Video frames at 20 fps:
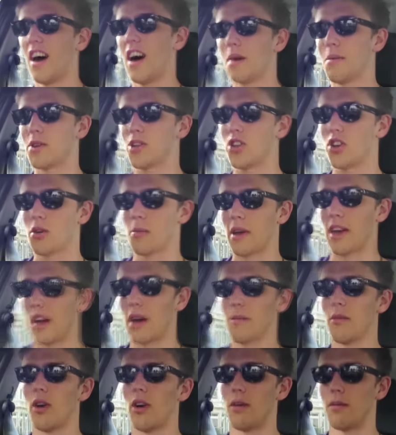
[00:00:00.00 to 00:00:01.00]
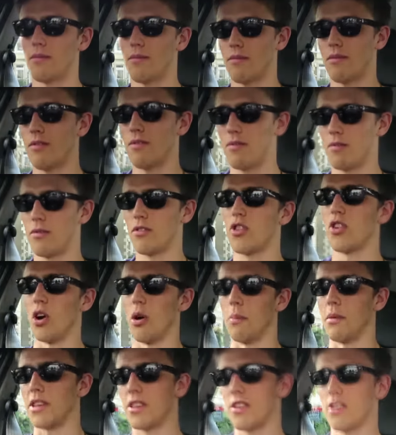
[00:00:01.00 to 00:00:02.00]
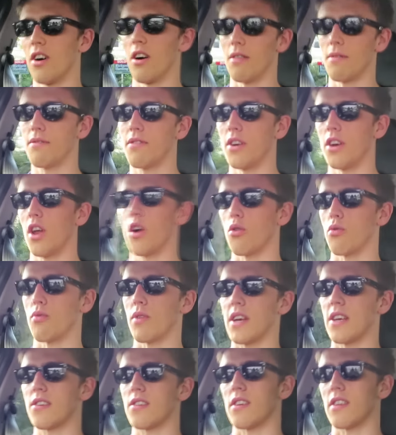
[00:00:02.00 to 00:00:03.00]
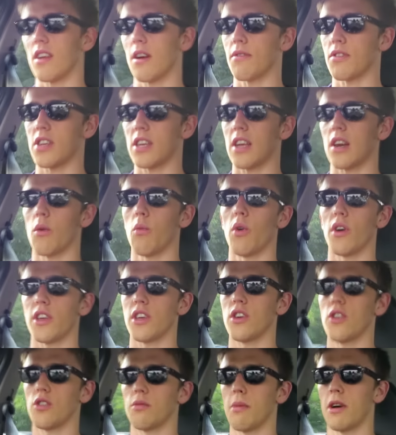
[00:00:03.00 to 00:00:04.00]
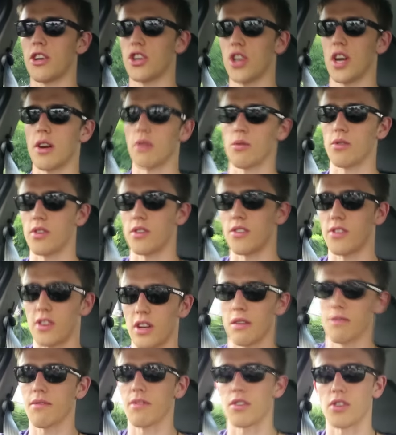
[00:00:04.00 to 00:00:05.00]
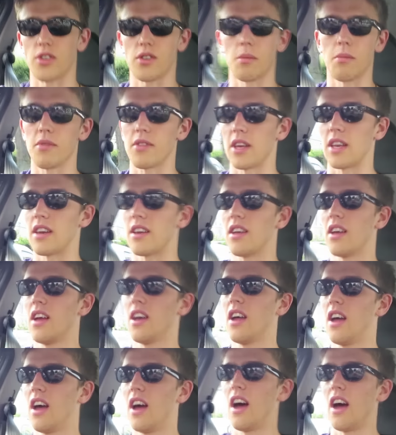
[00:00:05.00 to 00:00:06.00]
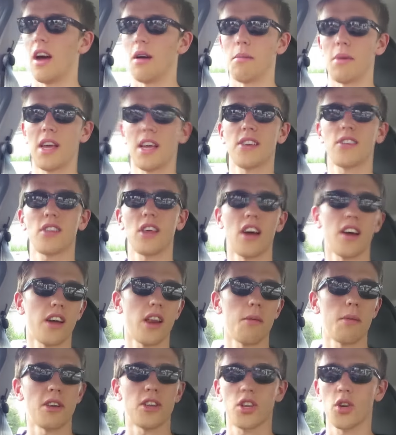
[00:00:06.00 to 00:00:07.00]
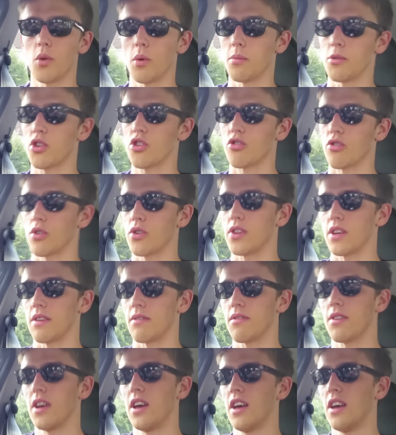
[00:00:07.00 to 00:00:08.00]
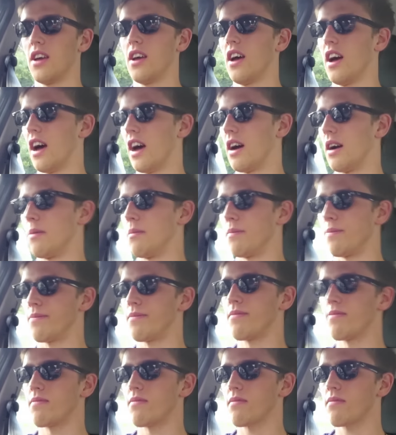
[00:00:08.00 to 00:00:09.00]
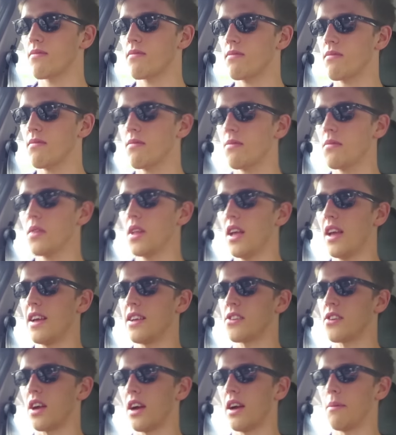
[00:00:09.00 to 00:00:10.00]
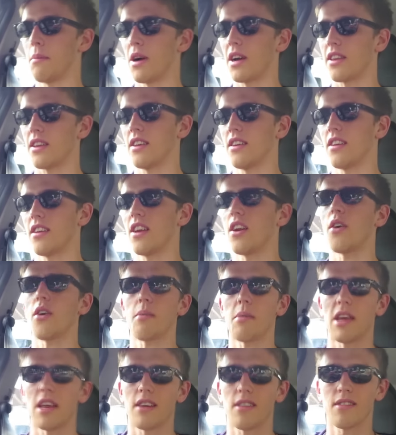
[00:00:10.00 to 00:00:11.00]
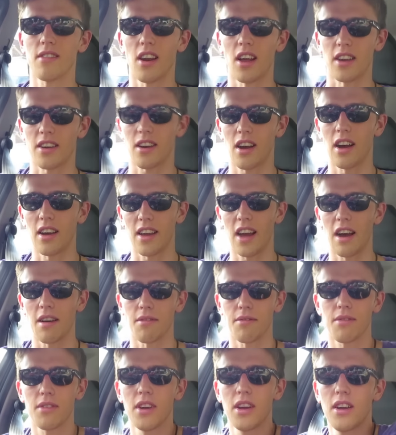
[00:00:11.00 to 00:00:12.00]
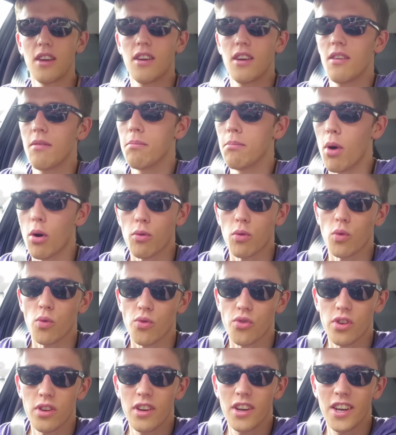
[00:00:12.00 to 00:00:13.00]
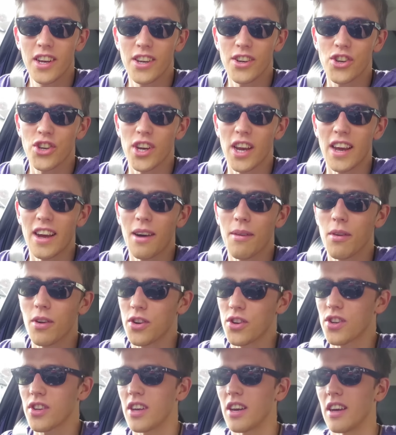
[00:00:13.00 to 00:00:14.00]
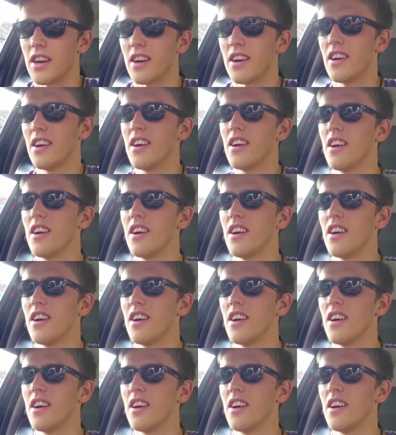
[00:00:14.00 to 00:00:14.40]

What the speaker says: I'm assuming I'm not dumb. It's not for no reason. They're obviously going to want to use my channels and stuff for something. Is that going to be too obtrusive? You know what I mean? Like, I have morals and shit. I'm not just going to...